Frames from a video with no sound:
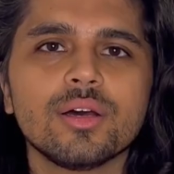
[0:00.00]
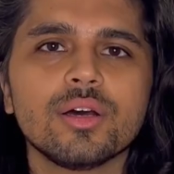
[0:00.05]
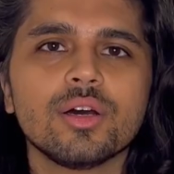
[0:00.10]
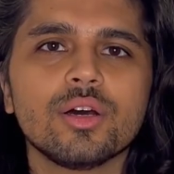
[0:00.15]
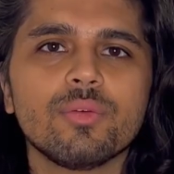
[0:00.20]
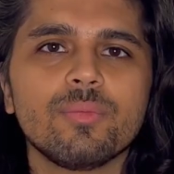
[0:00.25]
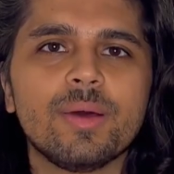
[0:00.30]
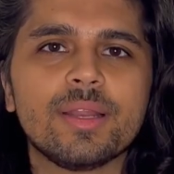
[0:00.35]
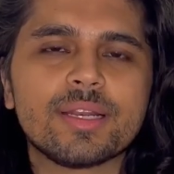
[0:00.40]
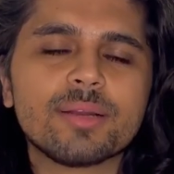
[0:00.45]

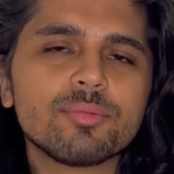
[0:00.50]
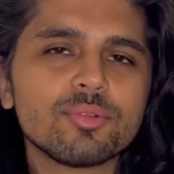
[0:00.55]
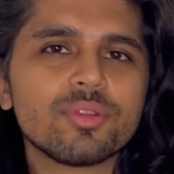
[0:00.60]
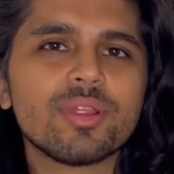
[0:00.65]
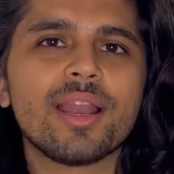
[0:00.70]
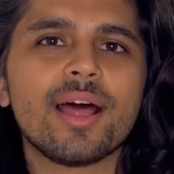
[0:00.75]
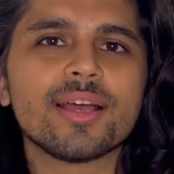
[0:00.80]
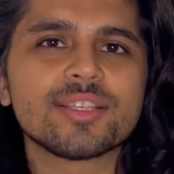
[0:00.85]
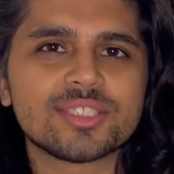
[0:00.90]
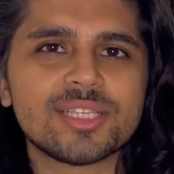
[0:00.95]
Welcome to the
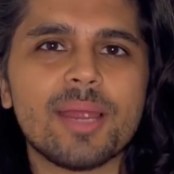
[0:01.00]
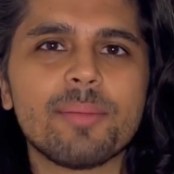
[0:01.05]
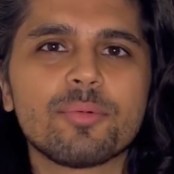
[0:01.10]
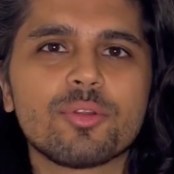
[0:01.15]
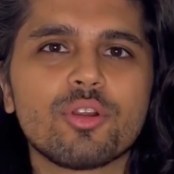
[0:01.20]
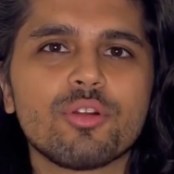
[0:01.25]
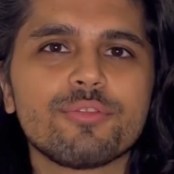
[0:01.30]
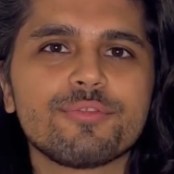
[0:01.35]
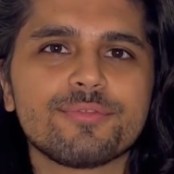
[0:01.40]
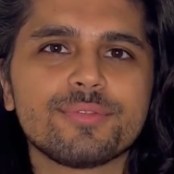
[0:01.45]
last
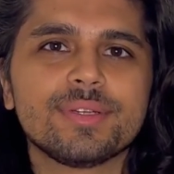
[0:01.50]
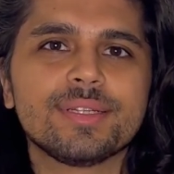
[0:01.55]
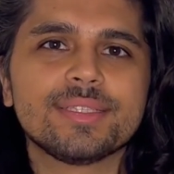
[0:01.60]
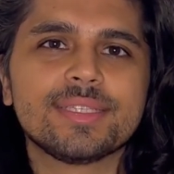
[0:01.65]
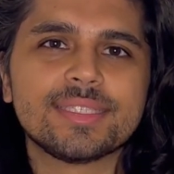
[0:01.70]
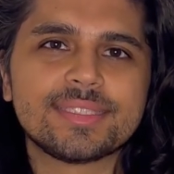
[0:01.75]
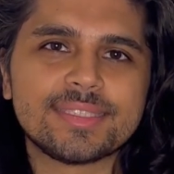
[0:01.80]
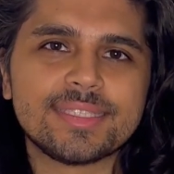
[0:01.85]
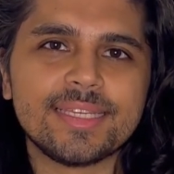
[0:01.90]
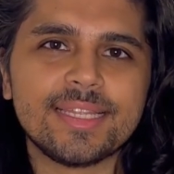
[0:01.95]
chapter of
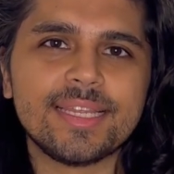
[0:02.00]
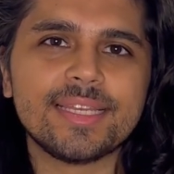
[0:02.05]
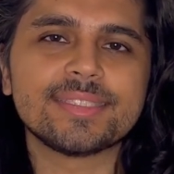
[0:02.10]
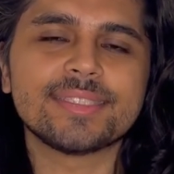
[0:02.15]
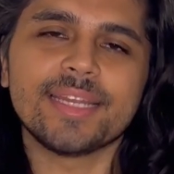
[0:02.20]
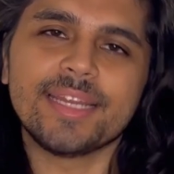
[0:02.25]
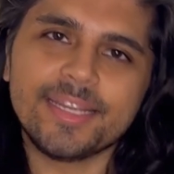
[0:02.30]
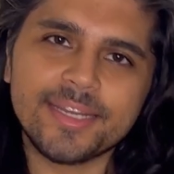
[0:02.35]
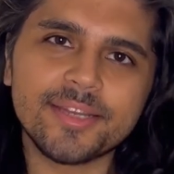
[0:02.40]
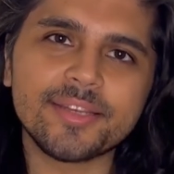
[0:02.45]
this series,
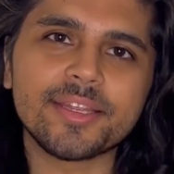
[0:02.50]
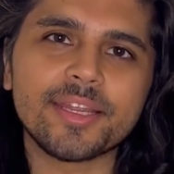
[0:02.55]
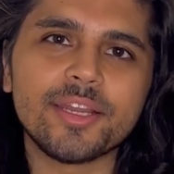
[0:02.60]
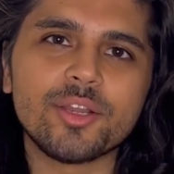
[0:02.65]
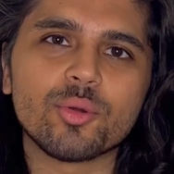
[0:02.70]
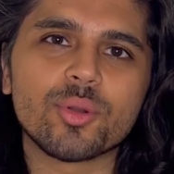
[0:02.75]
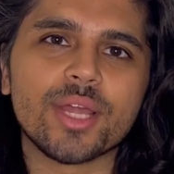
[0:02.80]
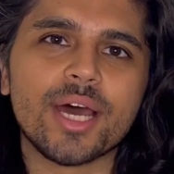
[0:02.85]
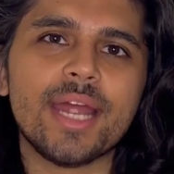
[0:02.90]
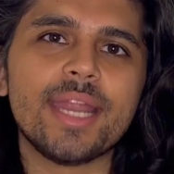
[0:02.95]
Indian
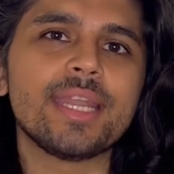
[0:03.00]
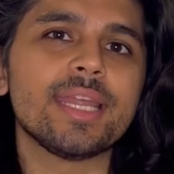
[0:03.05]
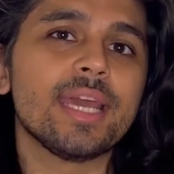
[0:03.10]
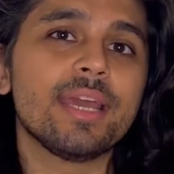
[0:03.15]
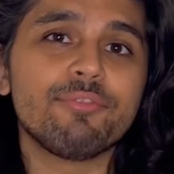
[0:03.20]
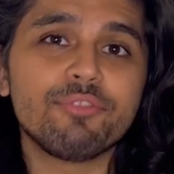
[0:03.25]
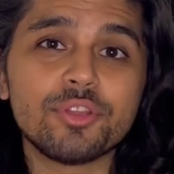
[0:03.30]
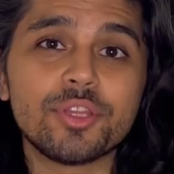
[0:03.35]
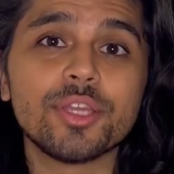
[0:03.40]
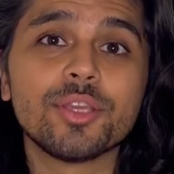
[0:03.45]
Keto Diet,
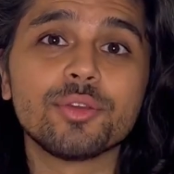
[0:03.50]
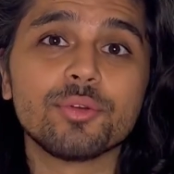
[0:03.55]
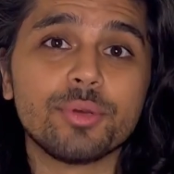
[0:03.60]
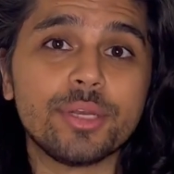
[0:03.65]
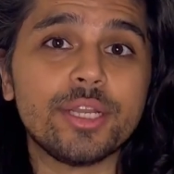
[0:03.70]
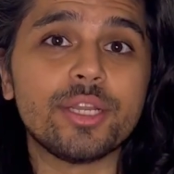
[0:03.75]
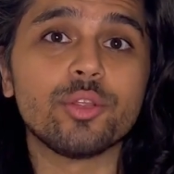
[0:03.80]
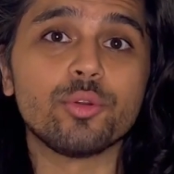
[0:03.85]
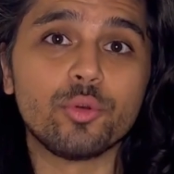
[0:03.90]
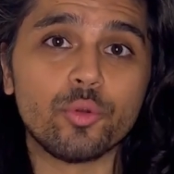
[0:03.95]
everything you
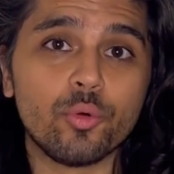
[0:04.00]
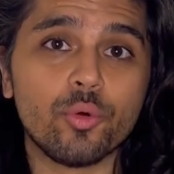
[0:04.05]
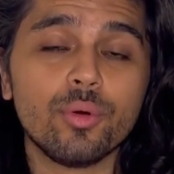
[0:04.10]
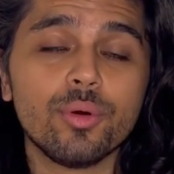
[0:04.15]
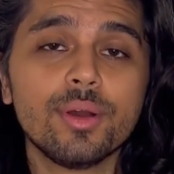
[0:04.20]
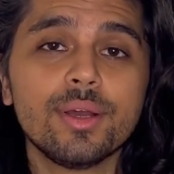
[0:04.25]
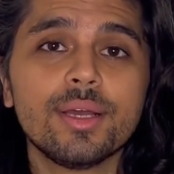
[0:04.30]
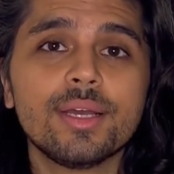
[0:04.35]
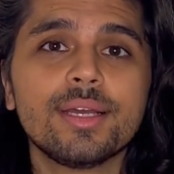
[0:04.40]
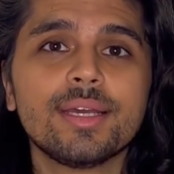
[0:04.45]
need to know.